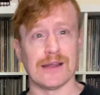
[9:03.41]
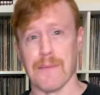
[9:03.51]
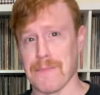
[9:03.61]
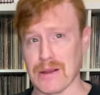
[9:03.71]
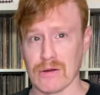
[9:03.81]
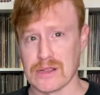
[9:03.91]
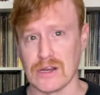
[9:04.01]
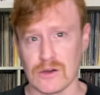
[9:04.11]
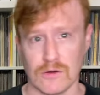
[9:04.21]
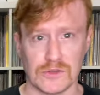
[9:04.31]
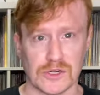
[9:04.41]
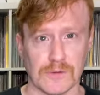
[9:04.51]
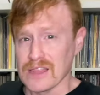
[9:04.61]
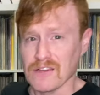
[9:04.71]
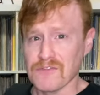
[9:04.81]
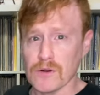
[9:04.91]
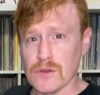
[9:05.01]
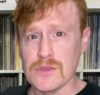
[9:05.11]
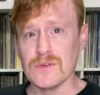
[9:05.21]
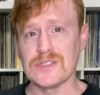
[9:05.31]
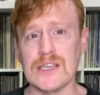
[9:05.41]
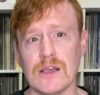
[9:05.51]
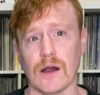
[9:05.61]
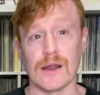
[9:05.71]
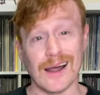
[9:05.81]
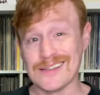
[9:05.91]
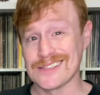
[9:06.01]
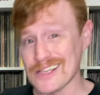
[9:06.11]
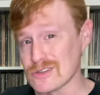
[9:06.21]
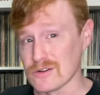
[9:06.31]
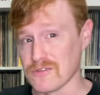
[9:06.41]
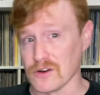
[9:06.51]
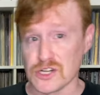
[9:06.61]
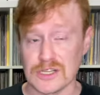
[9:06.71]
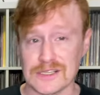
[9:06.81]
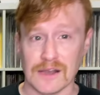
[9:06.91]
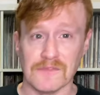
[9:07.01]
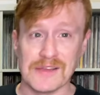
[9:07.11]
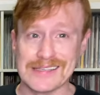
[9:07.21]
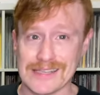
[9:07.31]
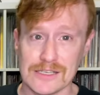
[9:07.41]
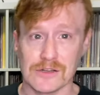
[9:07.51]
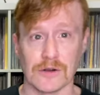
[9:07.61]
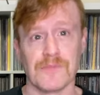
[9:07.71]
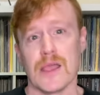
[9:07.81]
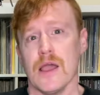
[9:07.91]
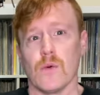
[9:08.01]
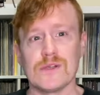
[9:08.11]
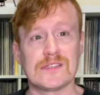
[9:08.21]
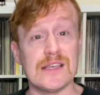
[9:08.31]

American culture. The photo you see on uncensored versions of Sister was